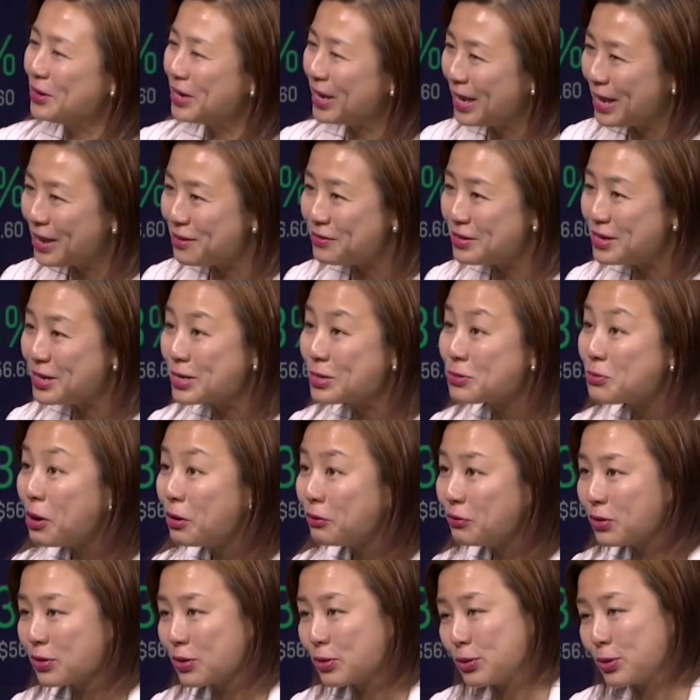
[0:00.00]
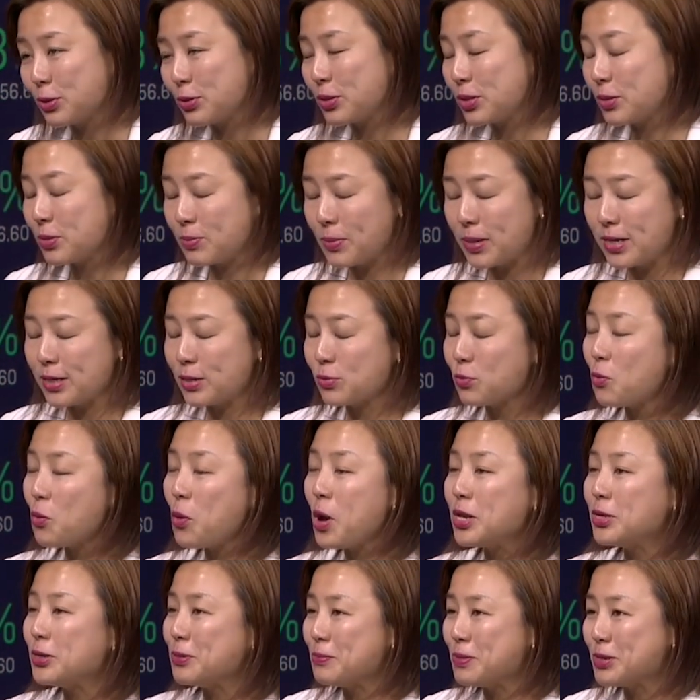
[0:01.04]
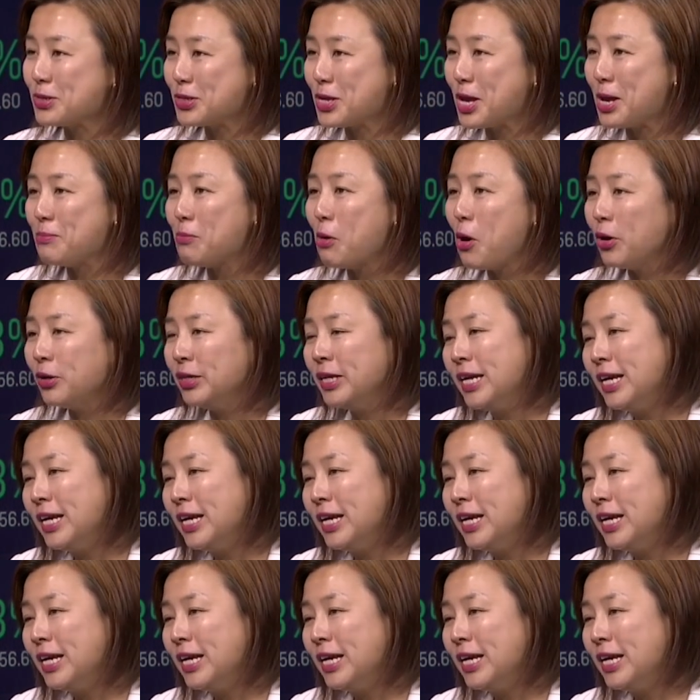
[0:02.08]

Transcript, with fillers: 11 and 12 years old yes. spending way too much time on,